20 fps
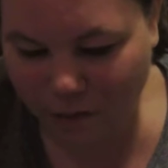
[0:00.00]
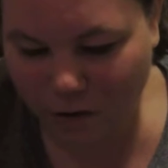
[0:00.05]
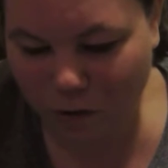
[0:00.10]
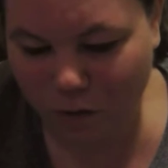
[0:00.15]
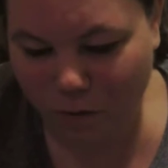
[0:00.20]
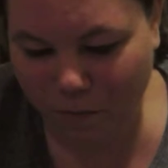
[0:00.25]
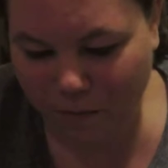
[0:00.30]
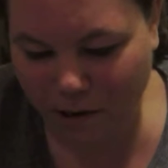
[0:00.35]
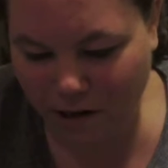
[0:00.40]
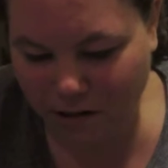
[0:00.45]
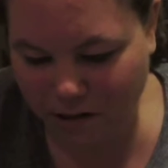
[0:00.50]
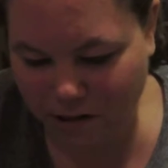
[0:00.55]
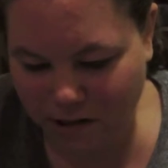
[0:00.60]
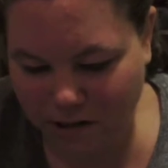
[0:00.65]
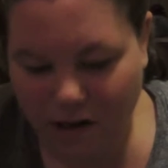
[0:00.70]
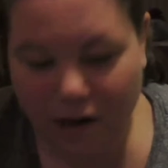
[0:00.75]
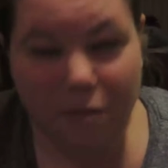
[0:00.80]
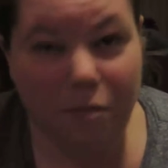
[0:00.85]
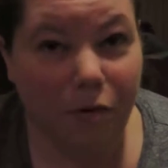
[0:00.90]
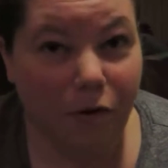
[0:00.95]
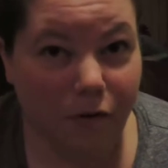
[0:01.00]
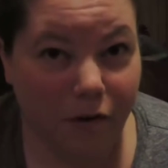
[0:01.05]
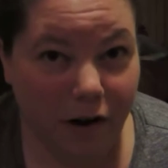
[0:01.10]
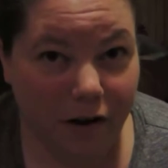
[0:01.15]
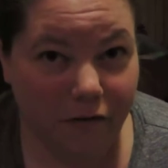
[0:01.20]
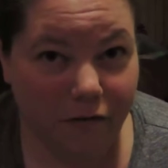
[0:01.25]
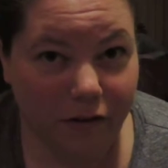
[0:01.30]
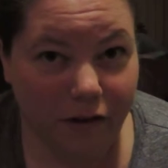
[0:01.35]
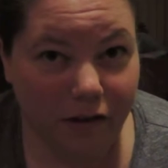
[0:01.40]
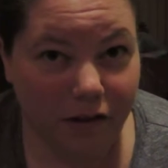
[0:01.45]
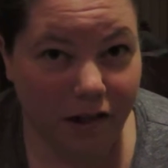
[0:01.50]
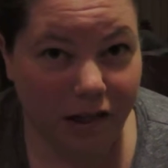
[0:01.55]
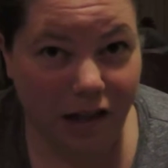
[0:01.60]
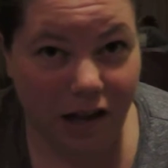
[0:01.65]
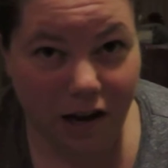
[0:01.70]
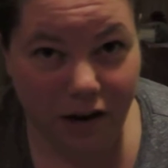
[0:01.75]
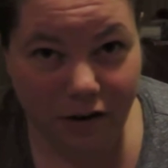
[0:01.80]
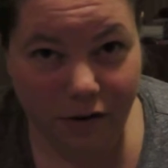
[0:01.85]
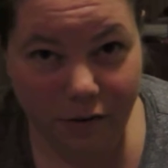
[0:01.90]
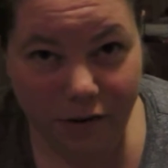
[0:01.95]
Ooh, Mel's sniper rifle.
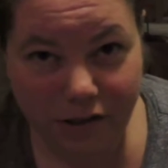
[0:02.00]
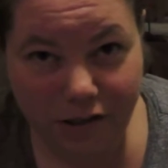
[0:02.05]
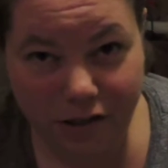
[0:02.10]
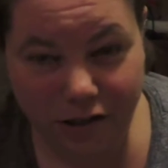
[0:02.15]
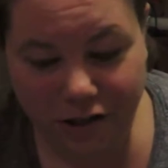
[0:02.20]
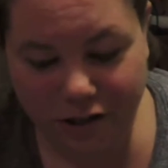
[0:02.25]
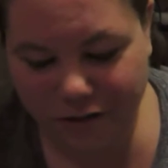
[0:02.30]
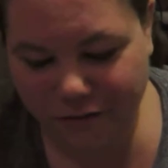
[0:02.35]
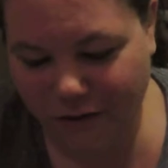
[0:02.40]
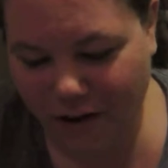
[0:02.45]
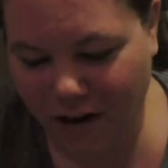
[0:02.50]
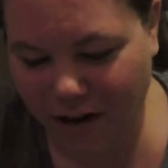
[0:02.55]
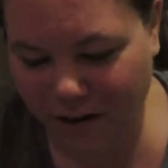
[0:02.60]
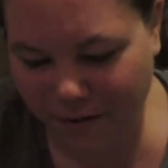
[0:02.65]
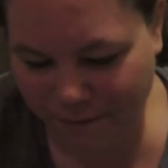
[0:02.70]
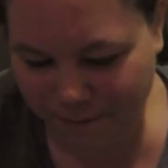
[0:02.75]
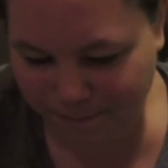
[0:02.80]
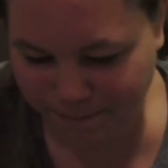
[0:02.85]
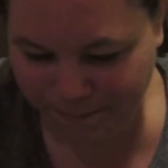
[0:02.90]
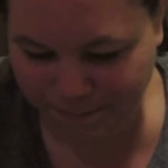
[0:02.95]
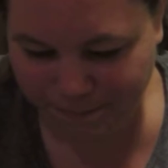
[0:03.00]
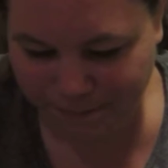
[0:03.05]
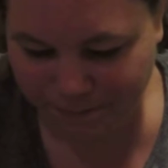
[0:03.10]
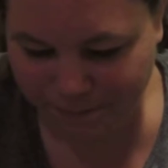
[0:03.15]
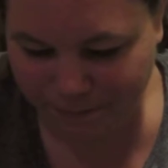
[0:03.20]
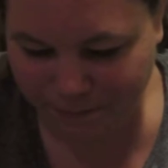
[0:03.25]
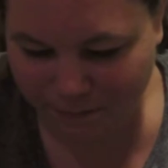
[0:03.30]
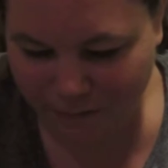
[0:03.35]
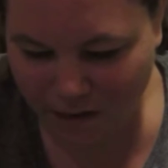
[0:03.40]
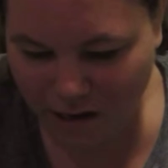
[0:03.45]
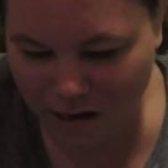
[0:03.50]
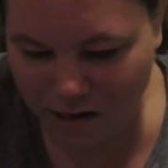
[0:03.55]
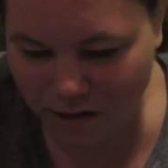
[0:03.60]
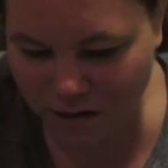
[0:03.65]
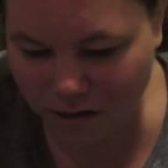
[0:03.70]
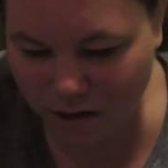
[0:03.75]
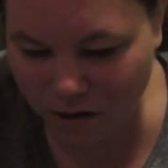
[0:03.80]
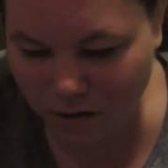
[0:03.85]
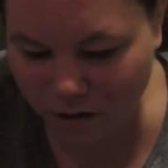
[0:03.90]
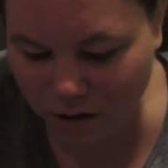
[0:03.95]
That always looks fun.
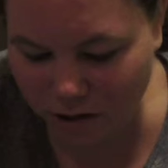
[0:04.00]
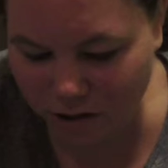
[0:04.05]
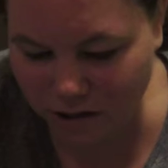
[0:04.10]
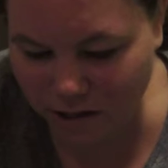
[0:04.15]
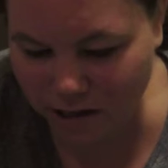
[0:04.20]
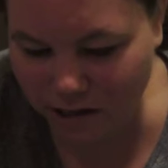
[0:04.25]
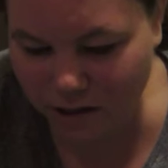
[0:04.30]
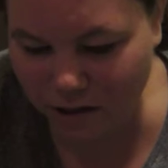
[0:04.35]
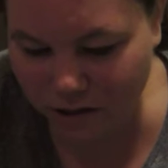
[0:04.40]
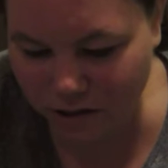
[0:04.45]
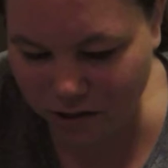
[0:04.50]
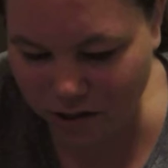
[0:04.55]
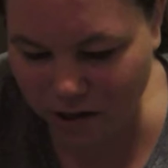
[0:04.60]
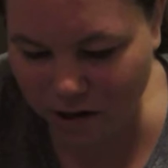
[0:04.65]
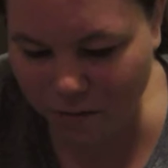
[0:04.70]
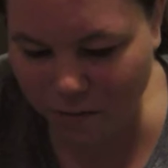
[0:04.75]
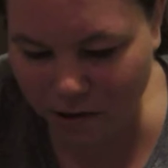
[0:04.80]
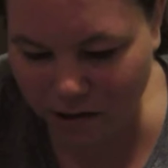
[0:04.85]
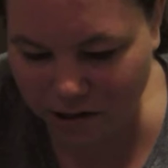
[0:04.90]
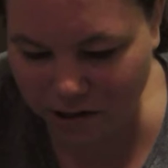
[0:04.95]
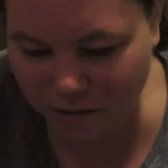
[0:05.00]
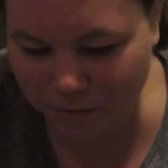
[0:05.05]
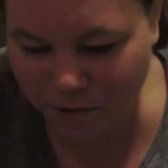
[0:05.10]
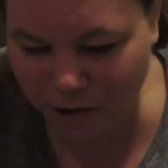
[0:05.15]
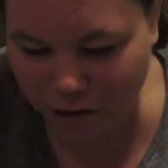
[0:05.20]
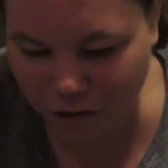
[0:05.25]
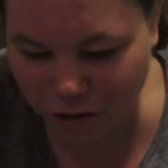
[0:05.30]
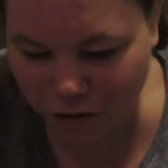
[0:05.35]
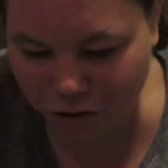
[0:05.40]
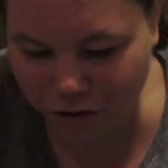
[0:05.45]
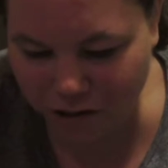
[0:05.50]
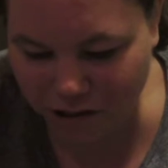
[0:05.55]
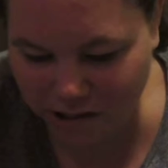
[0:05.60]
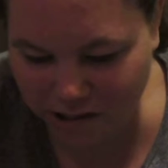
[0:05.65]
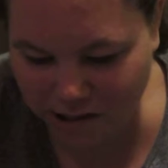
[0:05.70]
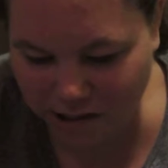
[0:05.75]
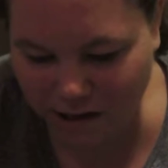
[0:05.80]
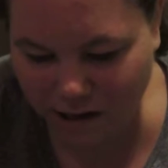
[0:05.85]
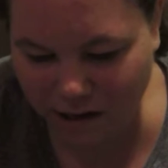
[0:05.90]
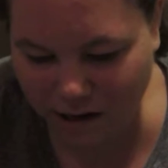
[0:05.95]
So it looks like there's going to be some
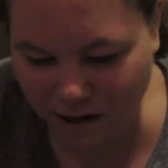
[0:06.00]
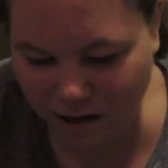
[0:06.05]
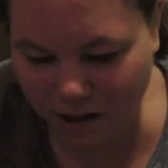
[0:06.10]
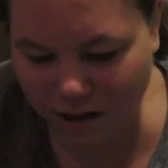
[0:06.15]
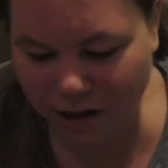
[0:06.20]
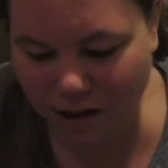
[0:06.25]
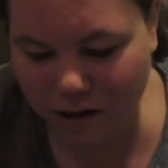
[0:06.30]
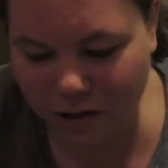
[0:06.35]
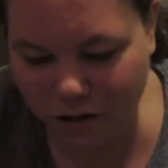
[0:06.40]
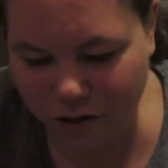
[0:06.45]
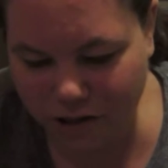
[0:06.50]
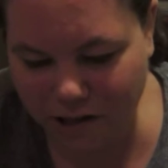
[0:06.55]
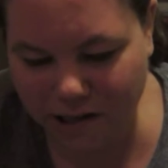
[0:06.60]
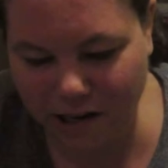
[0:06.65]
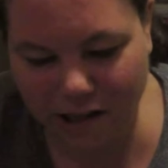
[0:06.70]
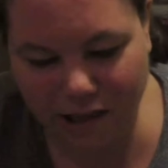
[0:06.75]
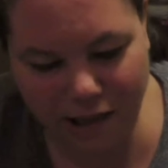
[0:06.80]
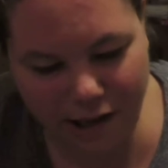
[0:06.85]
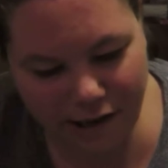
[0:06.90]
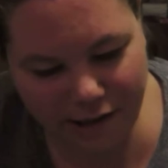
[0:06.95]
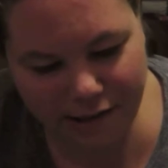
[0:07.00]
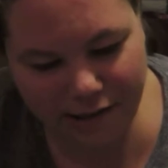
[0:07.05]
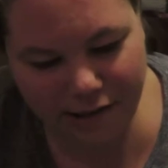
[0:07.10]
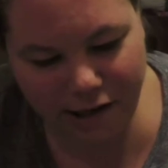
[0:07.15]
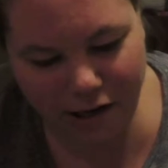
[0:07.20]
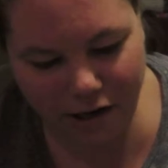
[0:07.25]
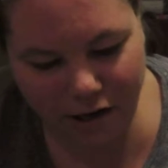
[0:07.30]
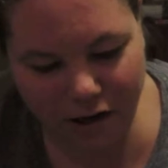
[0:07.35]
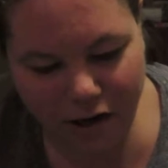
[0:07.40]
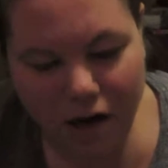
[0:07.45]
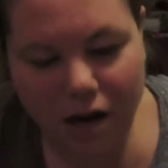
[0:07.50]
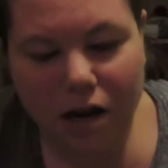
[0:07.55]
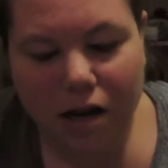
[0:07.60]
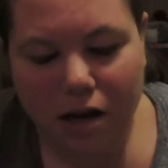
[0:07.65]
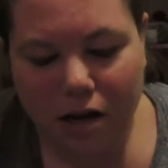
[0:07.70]
interesting things here.